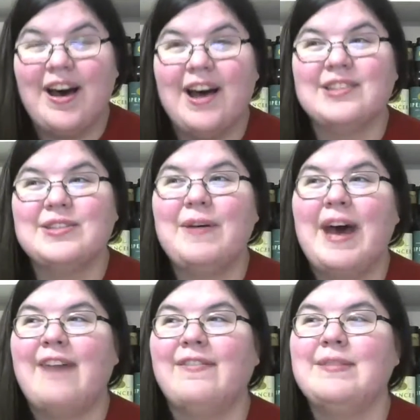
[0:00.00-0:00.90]
also
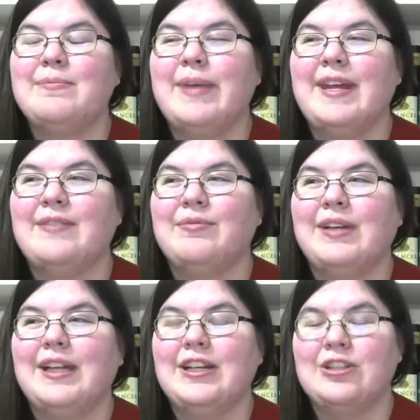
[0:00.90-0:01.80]
haven't been
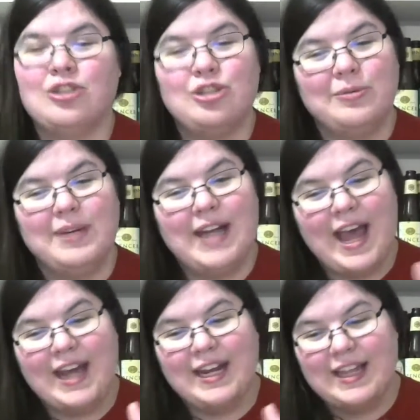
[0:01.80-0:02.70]
really doing
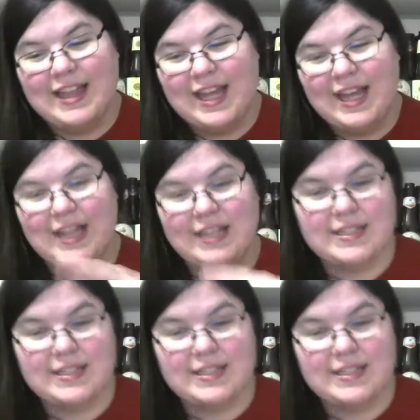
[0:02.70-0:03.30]
anything,